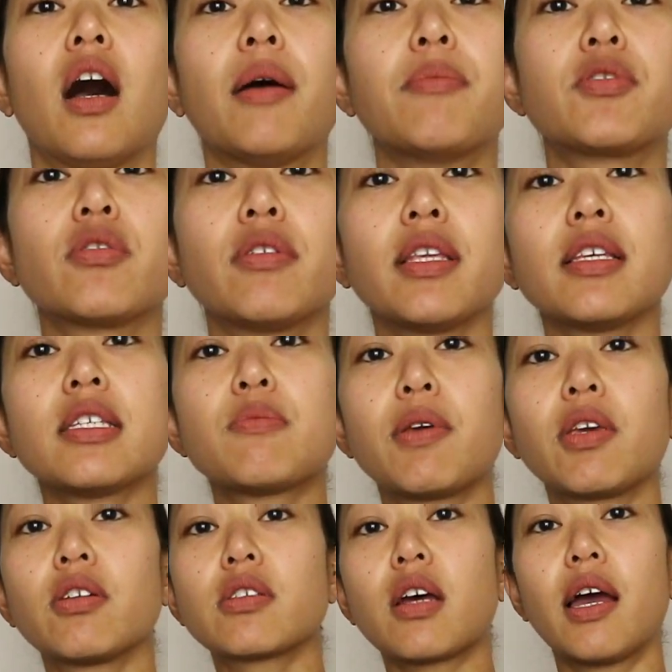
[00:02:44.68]
I'm doing this
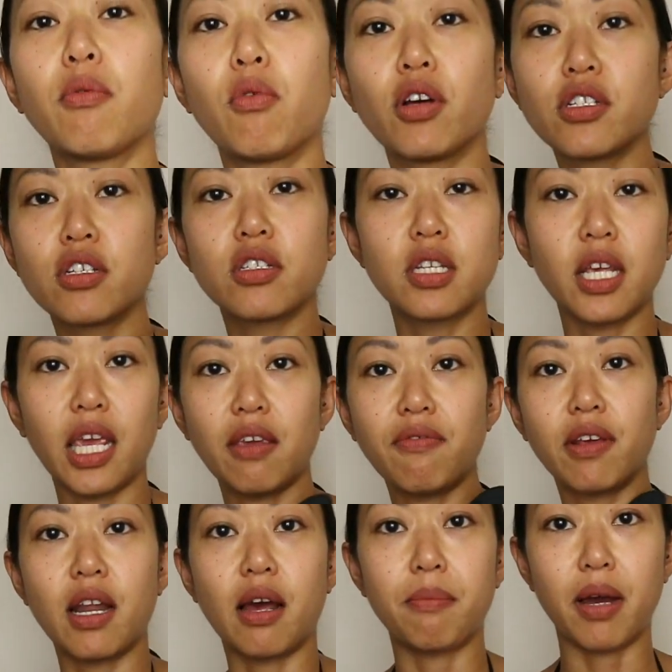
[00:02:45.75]
because I wanted to
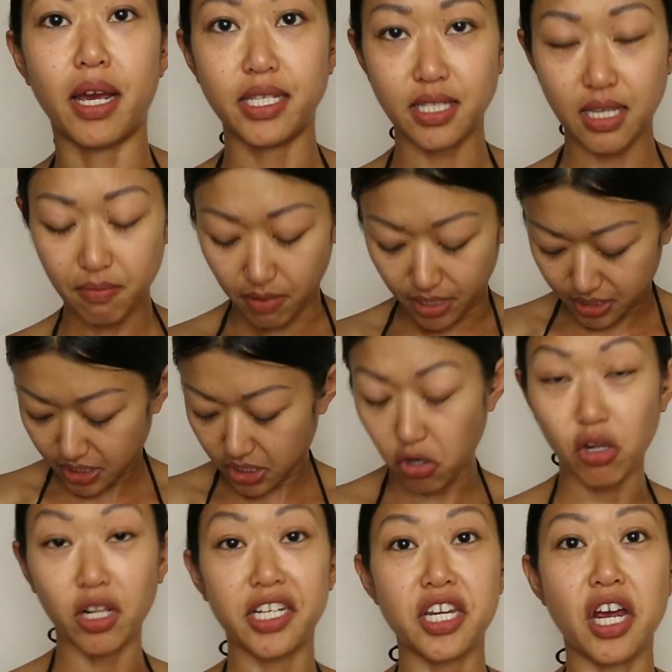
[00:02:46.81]
even up my, see my
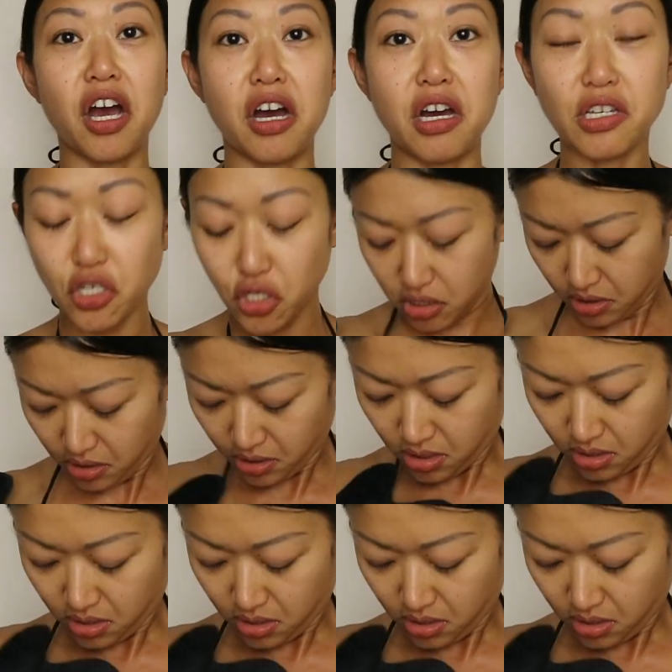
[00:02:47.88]
décolletage.